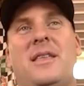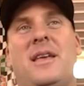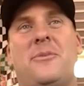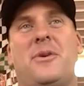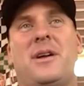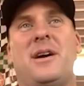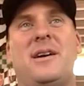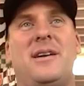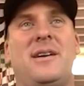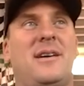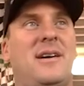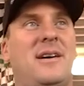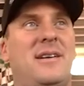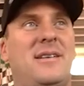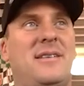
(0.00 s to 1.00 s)
Then when I,
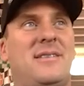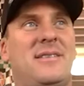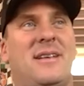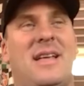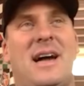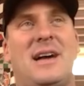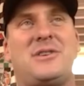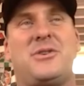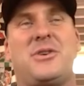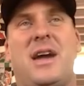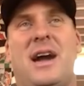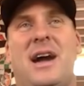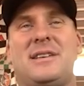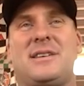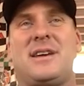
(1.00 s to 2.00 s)
I the last
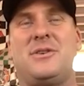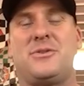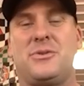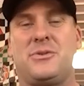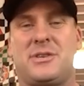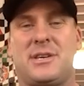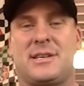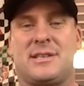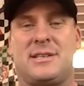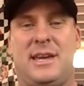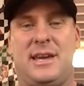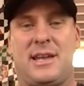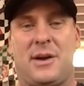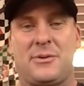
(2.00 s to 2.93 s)
cast, I drew 16.